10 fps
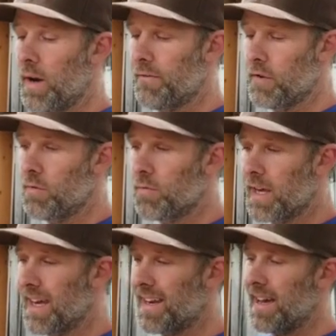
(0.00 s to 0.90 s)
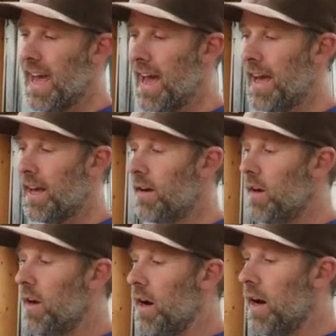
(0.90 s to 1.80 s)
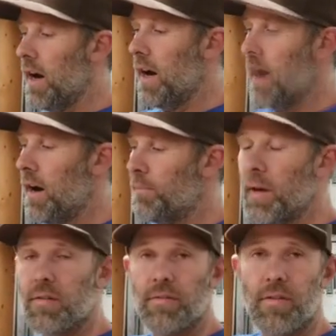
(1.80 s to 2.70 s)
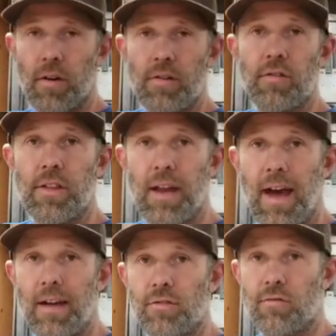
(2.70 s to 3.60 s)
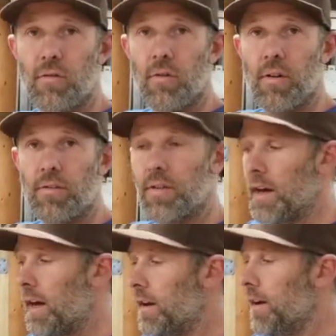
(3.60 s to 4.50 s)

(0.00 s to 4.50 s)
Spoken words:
you get a piece of furniture that has drawers, that